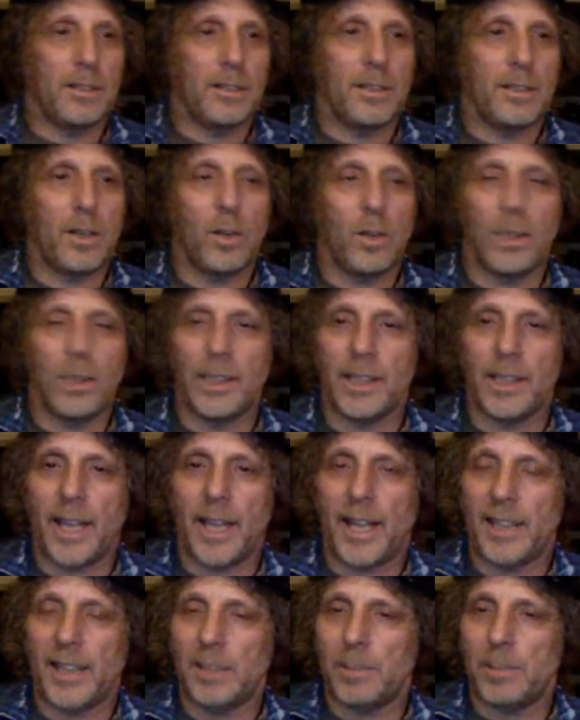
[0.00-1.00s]
totally
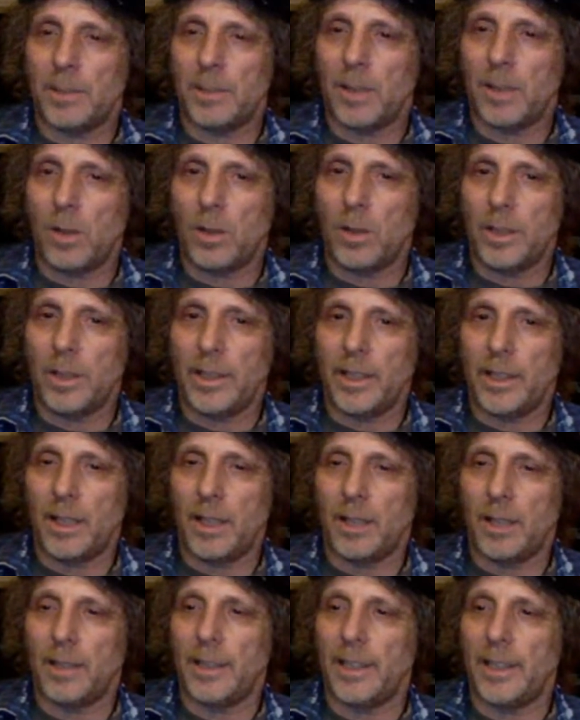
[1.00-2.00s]
last but totally
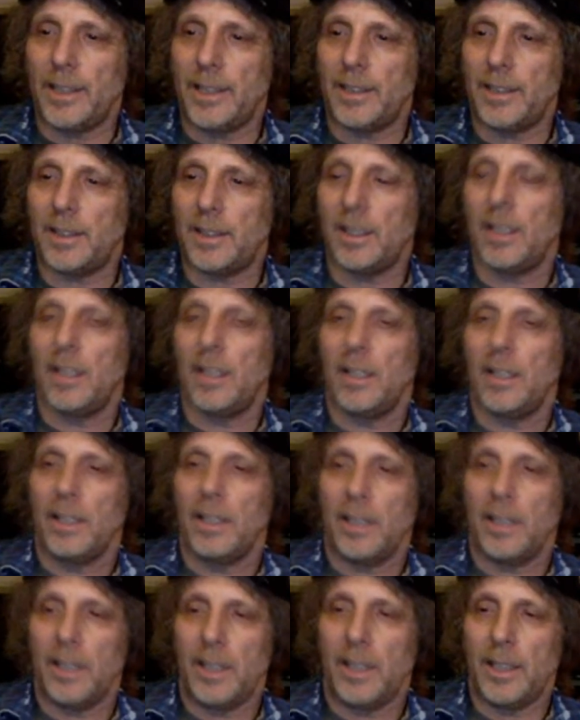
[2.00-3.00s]
not least
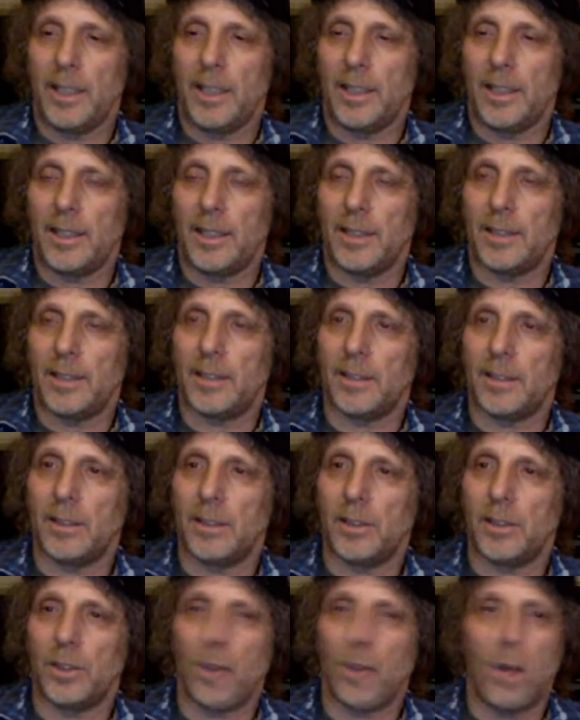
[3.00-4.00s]
is
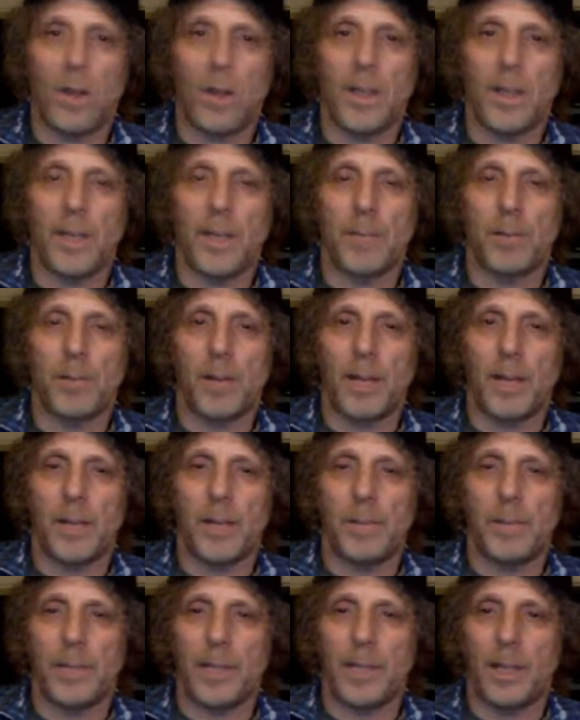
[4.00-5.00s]
Sean at Pariah
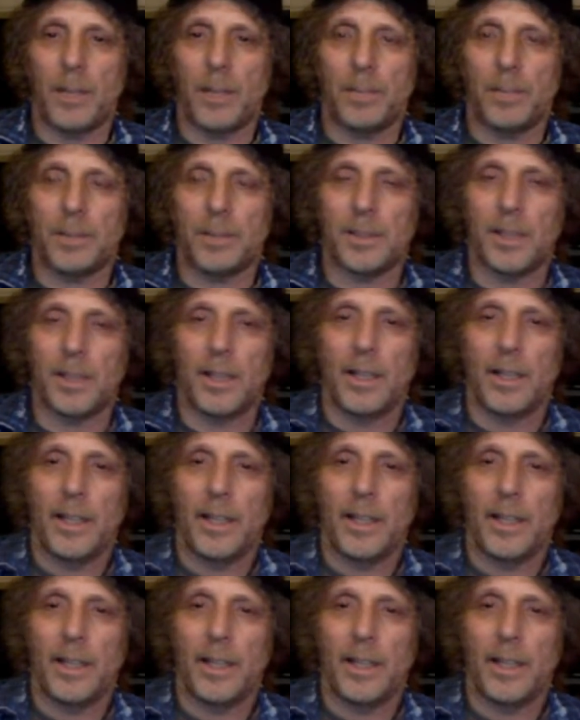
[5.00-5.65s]
Pickups.